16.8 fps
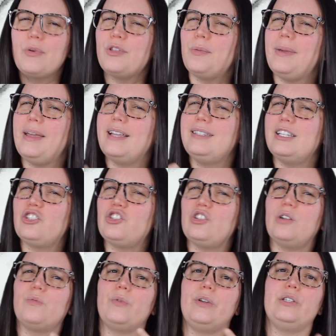where there'll be
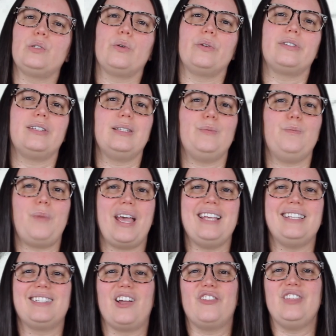additional resources
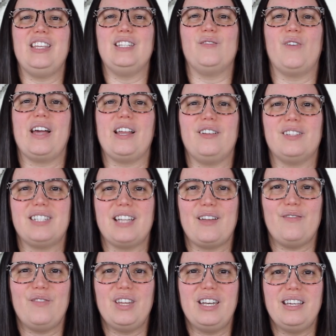based on these vital
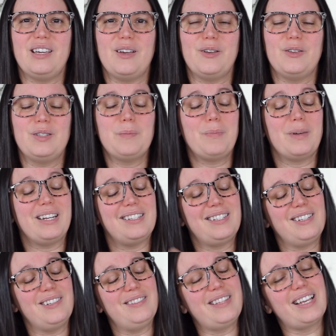sign videos. But
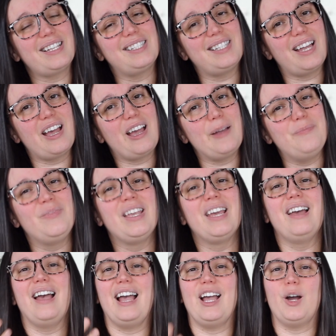until next time,
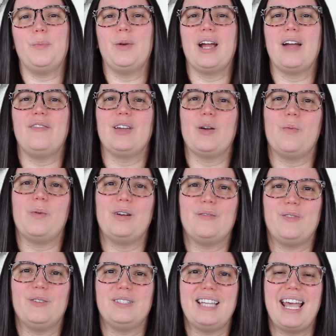I hope you're having a
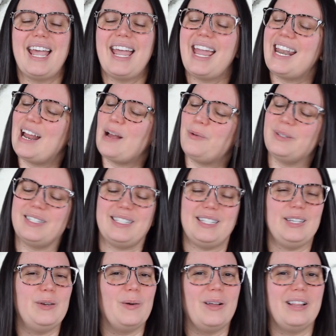wonderful day and I will
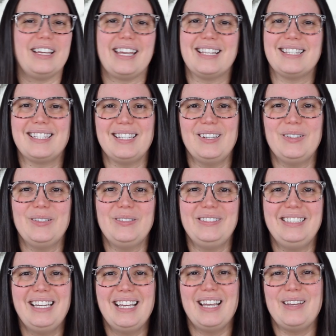see you all again
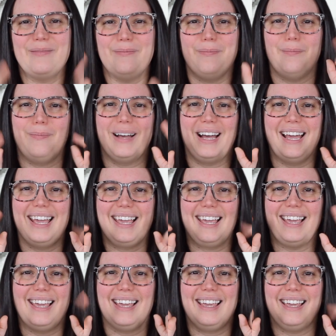soon.
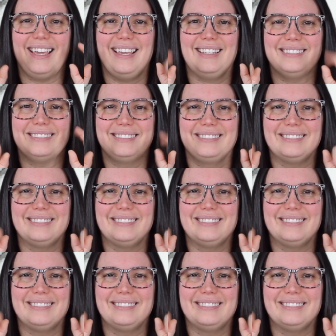Bye!